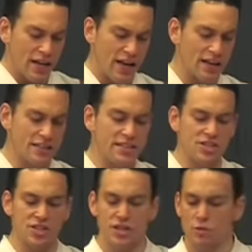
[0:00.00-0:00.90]
In
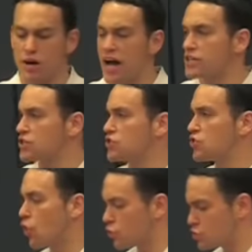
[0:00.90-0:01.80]
addition to what I just
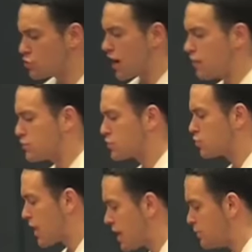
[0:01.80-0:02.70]
told you, I was
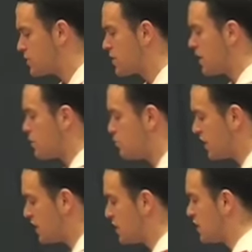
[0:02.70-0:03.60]
raped,
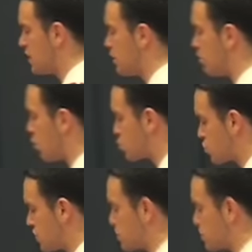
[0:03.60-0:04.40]
beaten, emotionally